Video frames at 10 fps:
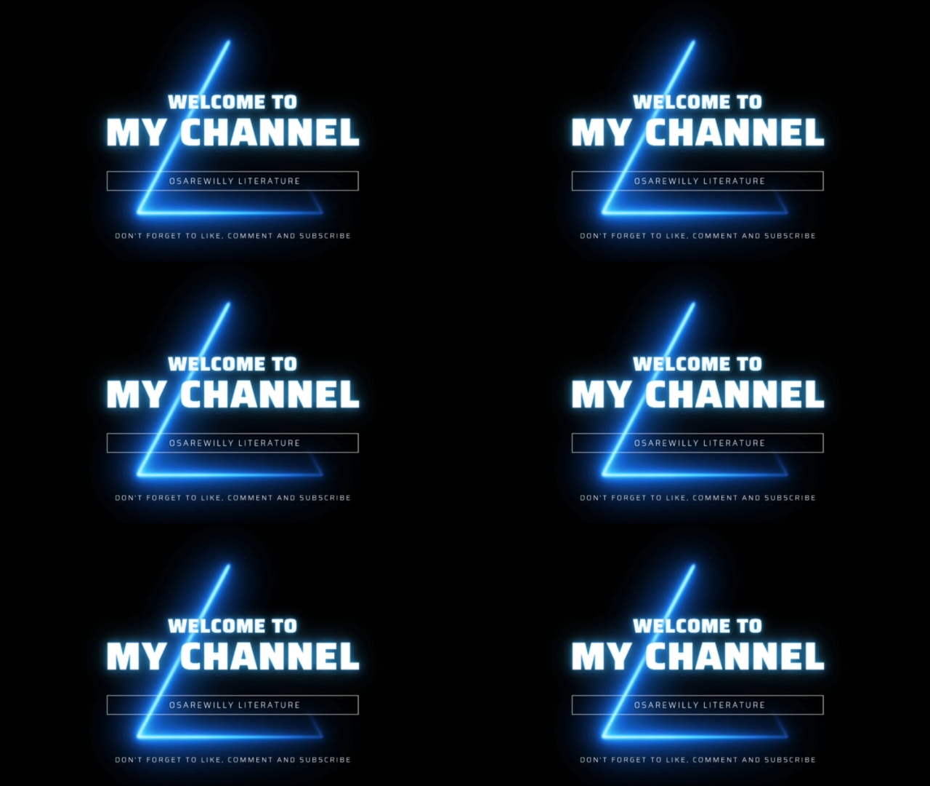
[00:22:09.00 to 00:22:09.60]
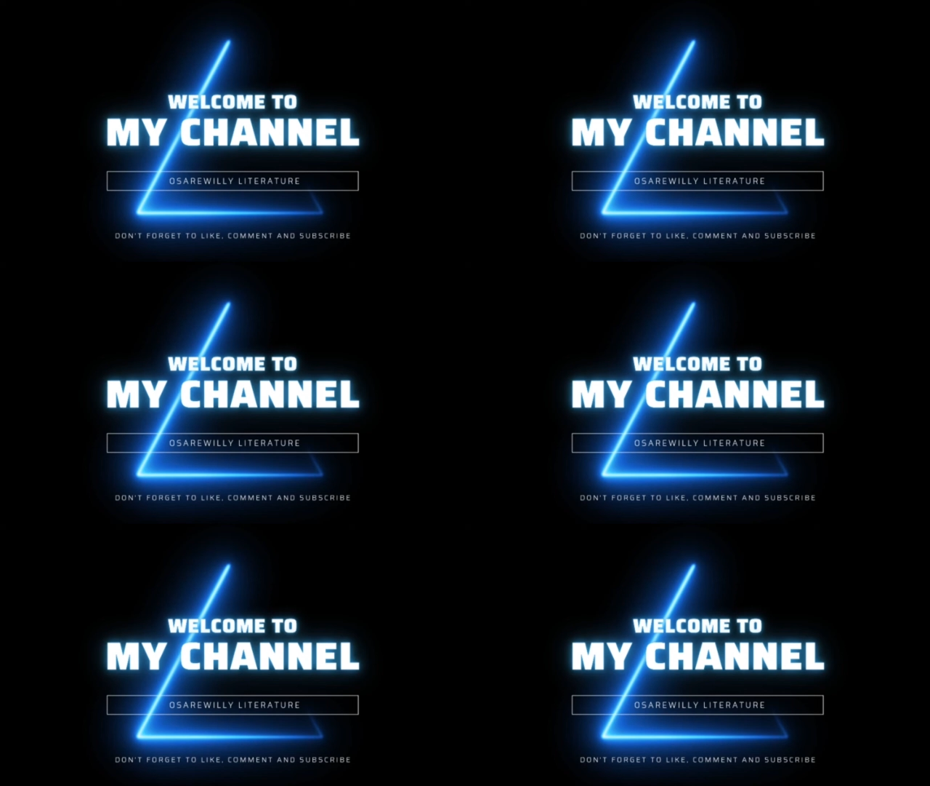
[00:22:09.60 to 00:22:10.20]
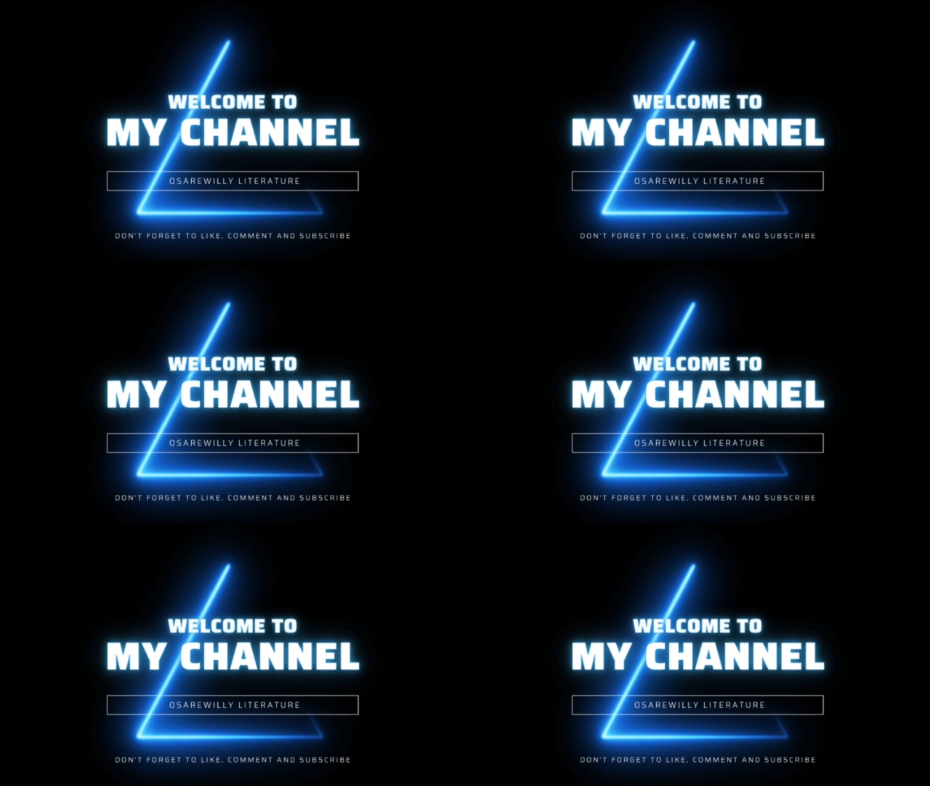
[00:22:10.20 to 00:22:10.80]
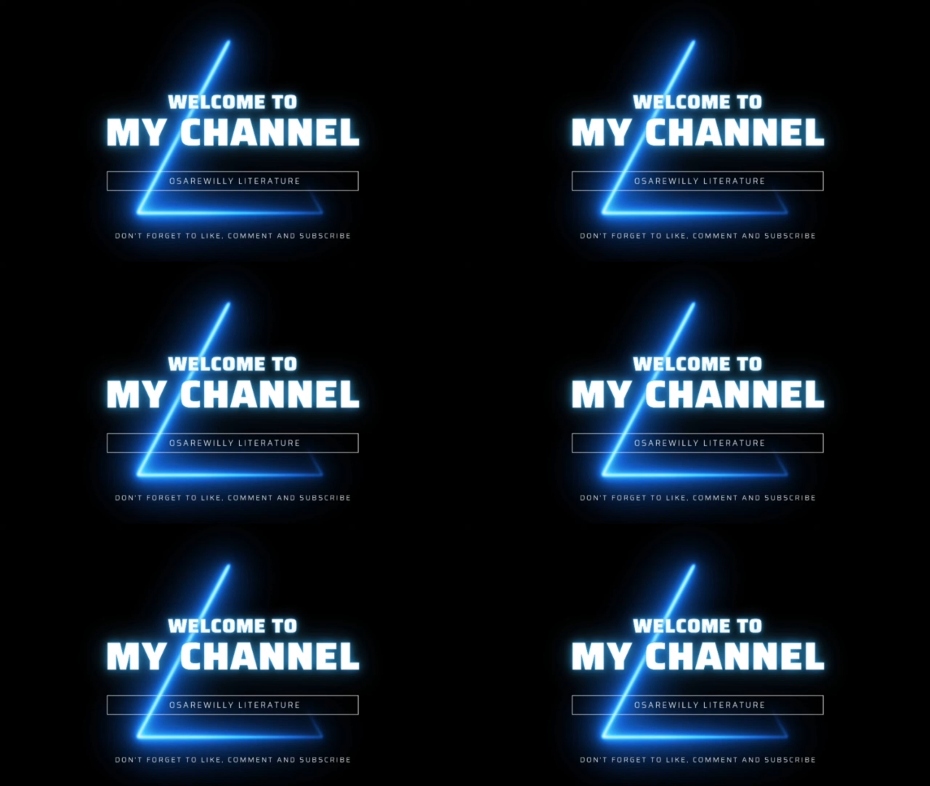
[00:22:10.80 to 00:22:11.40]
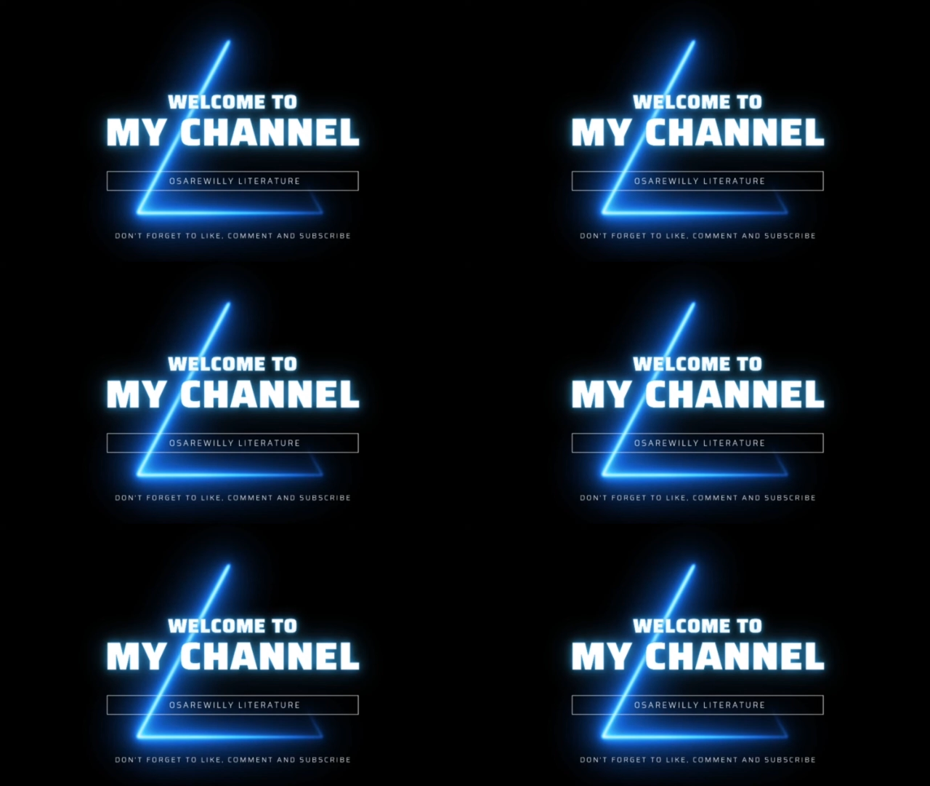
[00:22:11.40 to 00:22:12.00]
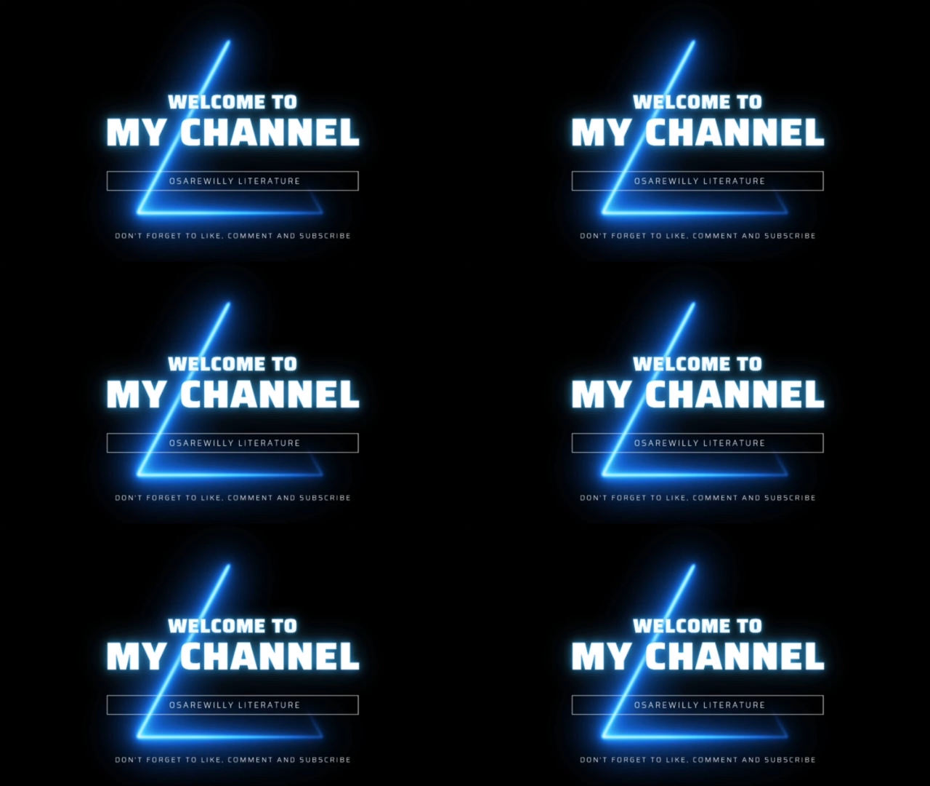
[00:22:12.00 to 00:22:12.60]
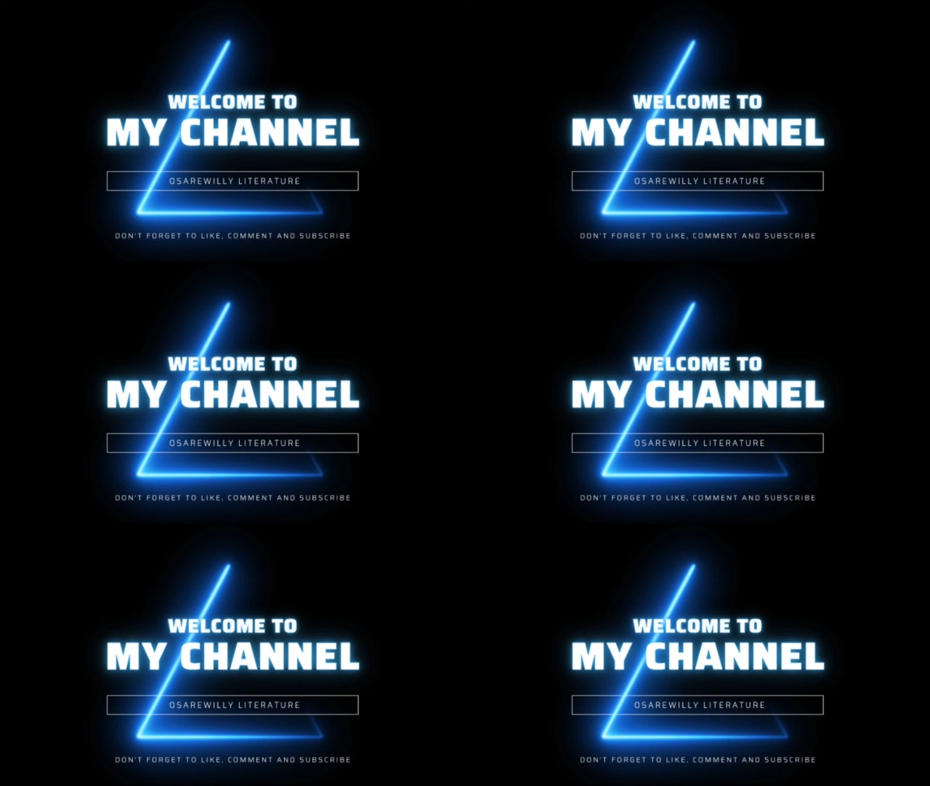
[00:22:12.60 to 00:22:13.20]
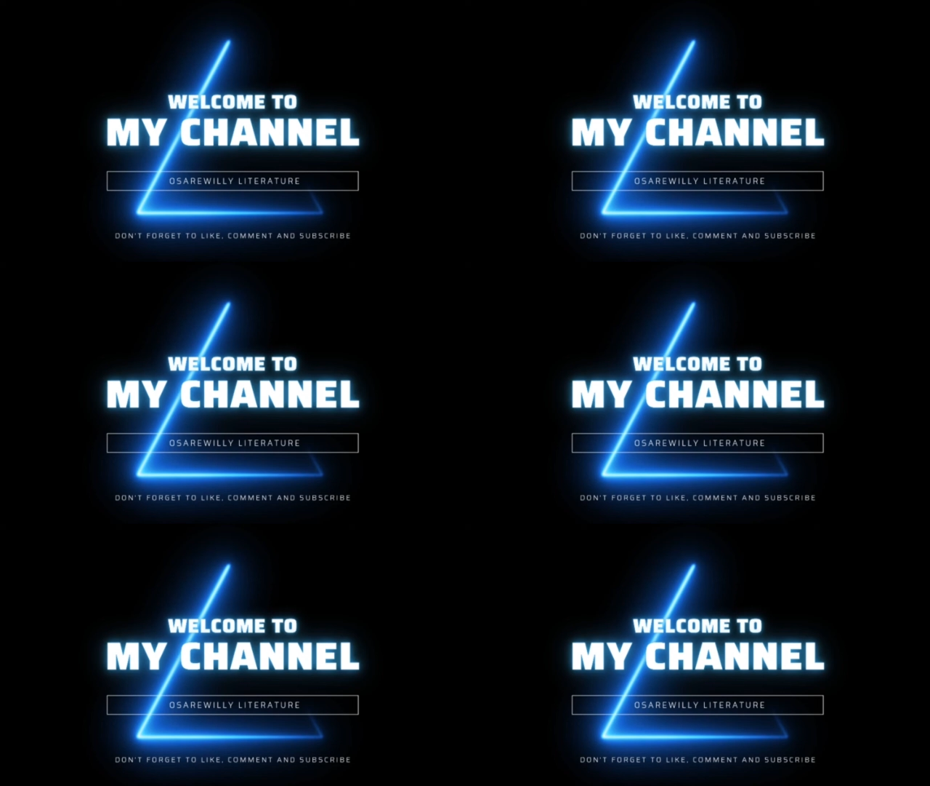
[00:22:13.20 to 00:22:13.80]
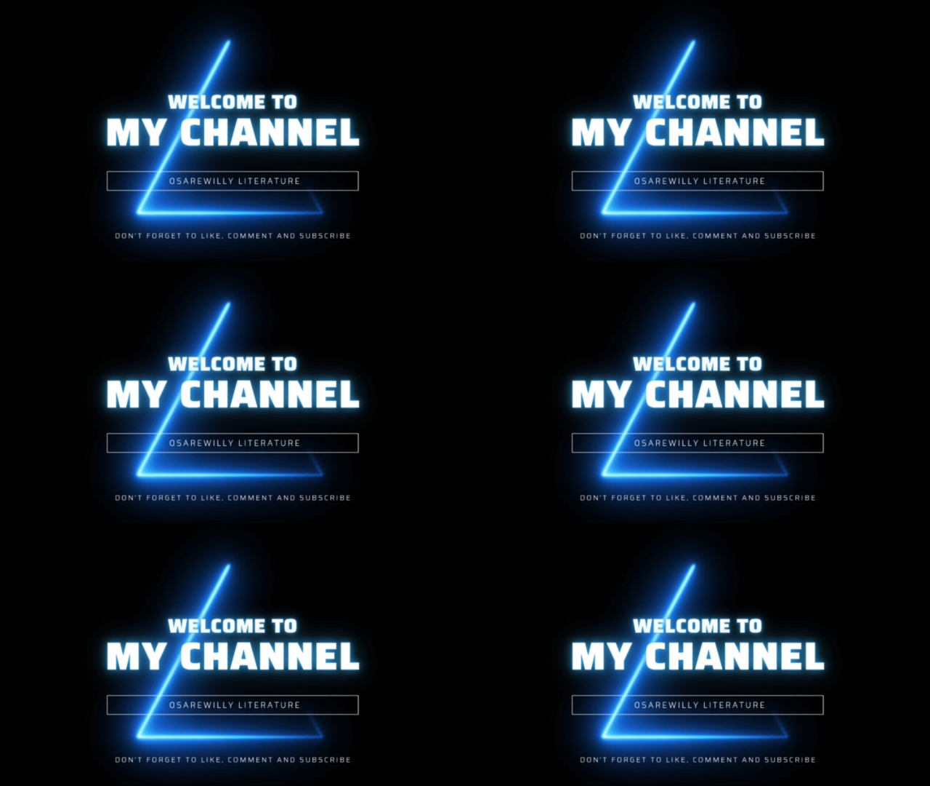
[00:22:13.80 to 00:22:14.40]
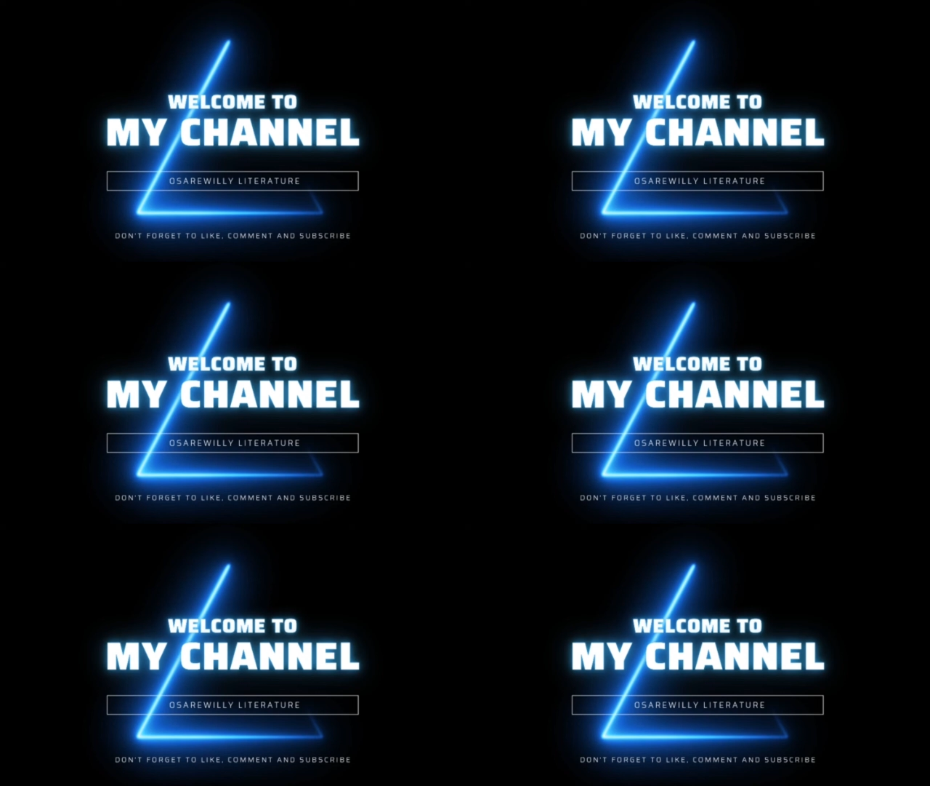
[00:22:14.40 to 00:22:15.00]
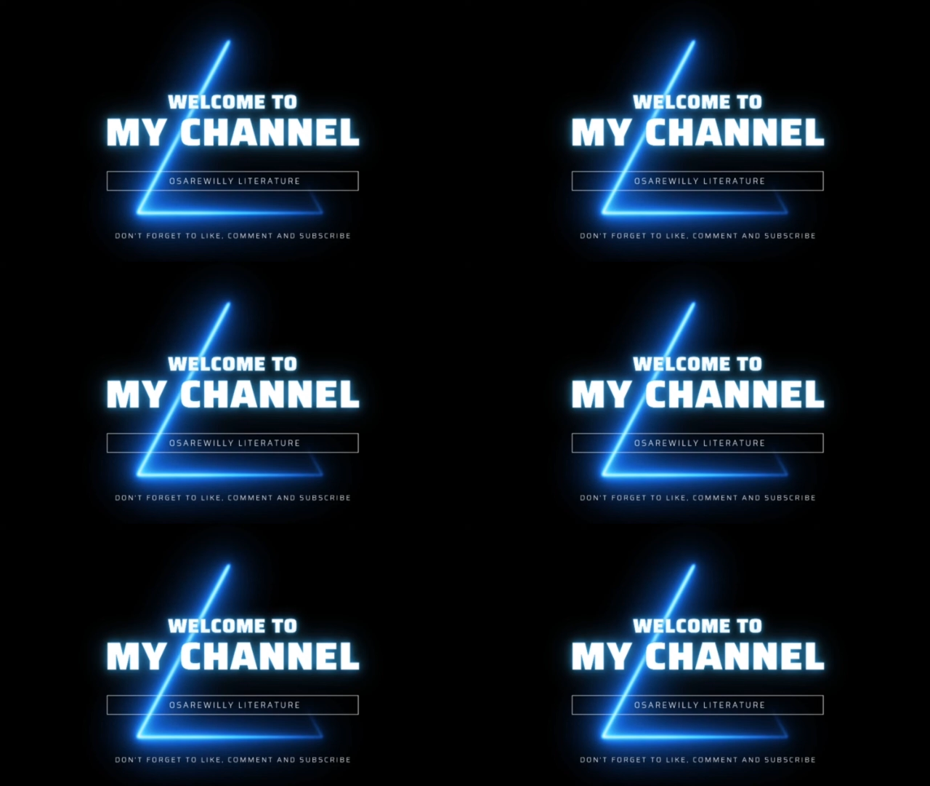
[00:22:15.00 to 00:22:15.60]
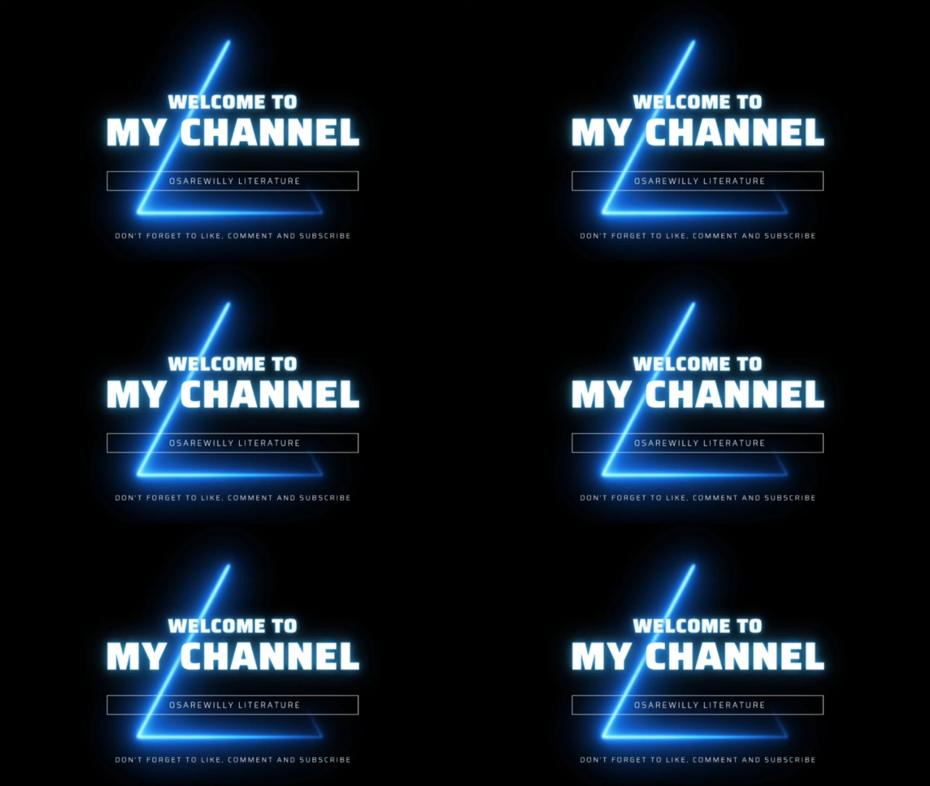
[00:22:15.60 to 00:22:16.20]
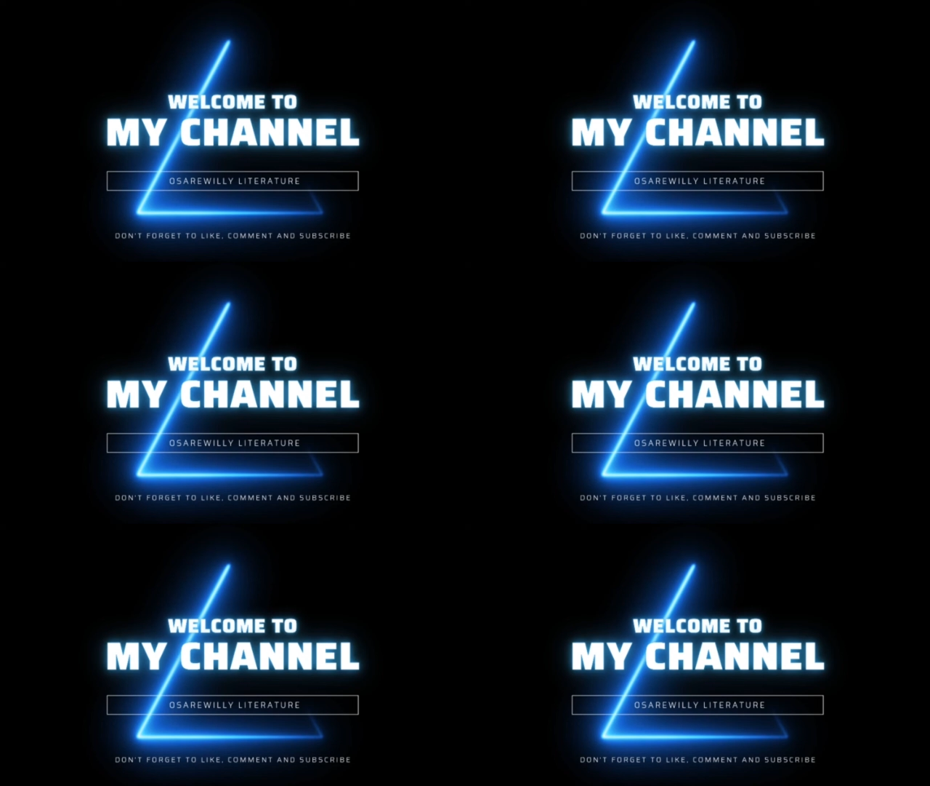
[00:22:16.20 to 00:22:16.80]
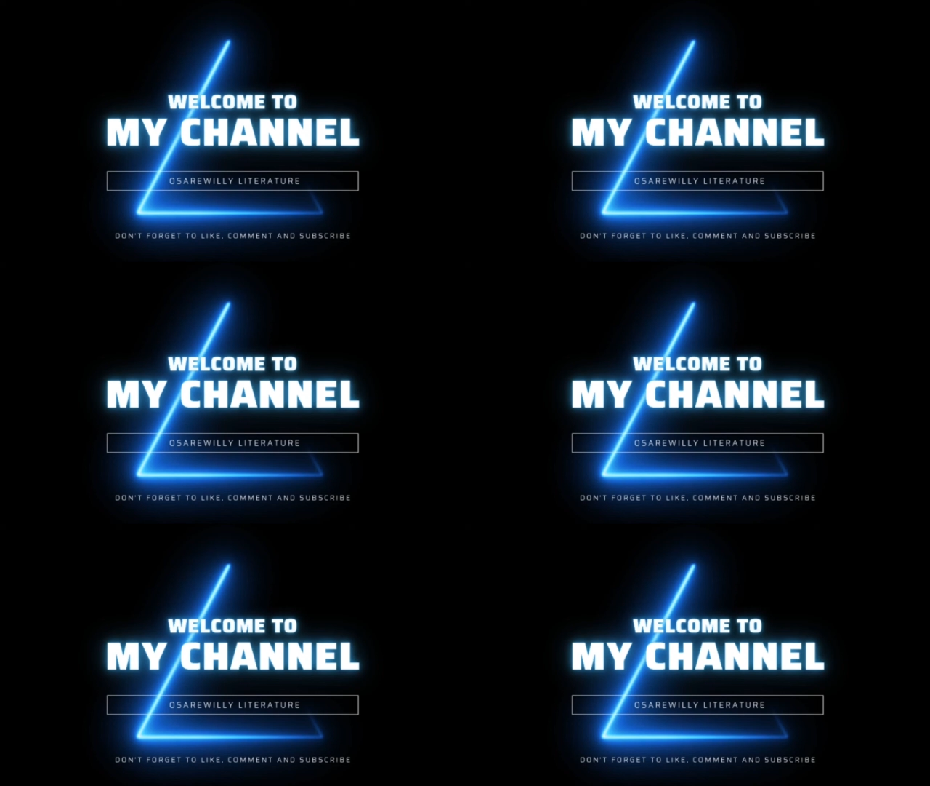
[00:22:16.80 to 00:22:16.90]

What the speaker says: No face is visible, so there are no lips to read.